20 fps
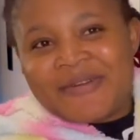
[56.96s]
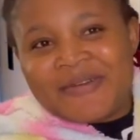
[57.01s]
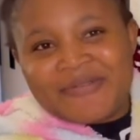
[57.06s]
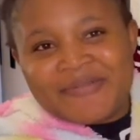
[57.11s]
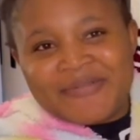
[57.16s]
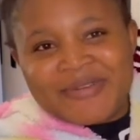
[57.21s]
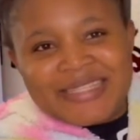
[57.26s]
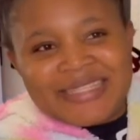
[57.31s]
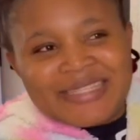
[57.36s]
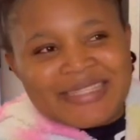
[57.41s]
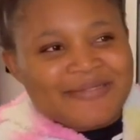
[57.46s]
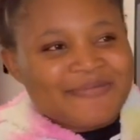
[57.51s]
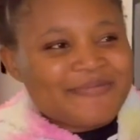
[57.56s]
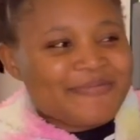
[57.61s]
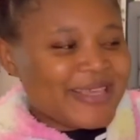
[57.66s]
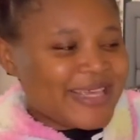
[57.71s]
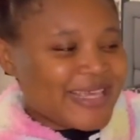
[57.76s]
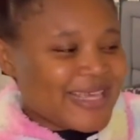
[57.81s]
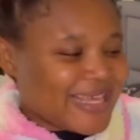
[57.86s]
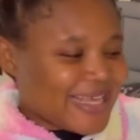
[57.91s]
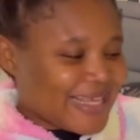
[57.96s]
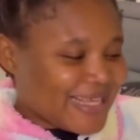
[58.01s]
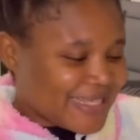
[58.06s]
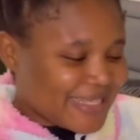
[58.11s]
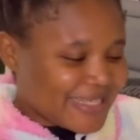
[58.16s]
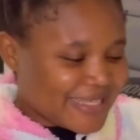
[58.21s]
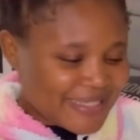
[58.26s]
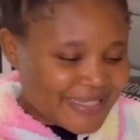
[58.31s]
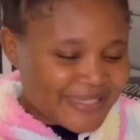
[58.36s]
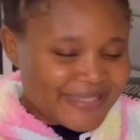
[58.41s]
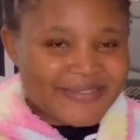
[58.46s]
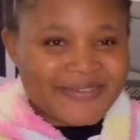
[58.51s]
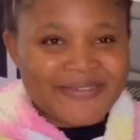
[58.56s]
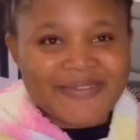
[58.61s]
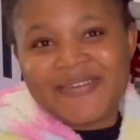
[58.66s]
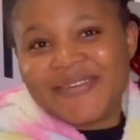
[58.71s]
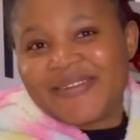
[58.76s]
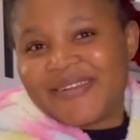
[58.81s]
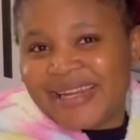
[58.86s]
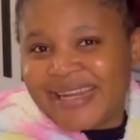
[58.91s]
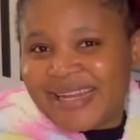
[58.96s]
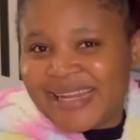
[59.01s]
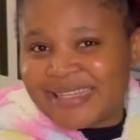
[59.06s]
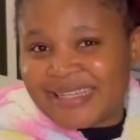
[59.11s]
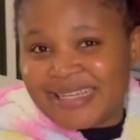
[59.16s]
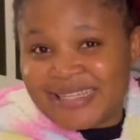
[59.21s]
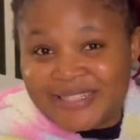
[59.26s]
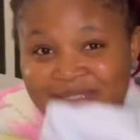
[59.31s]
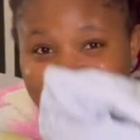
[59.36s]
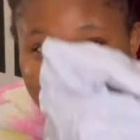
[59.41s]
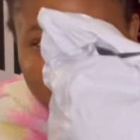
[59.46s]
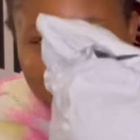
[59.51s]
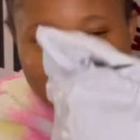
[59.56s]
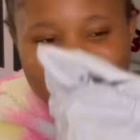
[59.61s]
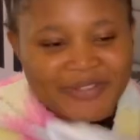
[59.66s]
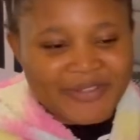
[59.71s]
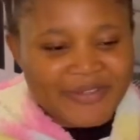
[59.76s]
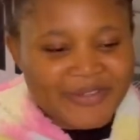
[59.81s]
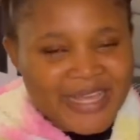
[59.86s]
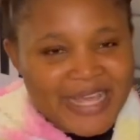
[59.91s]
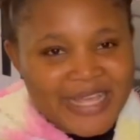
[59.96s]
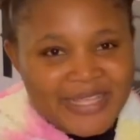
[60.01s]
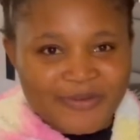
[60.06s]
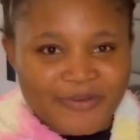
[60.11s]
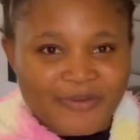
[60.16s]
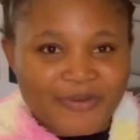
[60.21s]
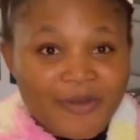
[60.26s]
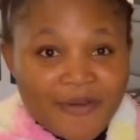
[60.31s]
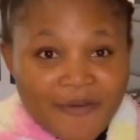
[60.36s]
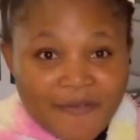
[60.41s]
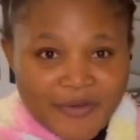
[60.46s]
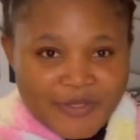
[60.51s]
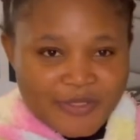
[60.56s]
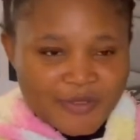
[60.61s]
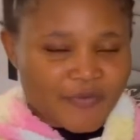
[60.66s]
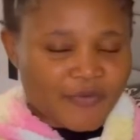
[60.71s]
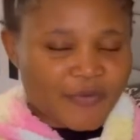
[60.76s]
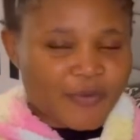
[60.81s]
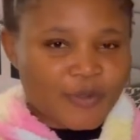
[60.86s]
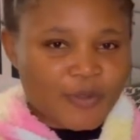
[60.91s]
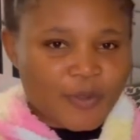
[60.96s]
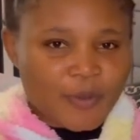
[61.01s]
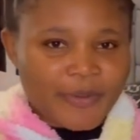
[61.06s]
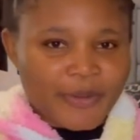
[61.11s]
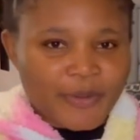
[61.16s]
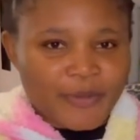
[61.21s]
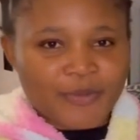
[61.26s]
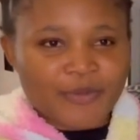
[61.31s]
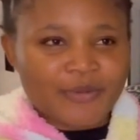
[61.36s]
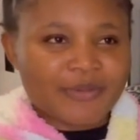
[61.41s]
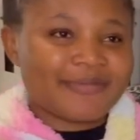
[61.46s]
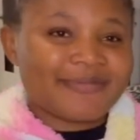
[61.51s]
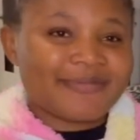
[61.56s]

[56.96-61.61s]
with me. So let's get into the video, guys. So first of all, thumbnail.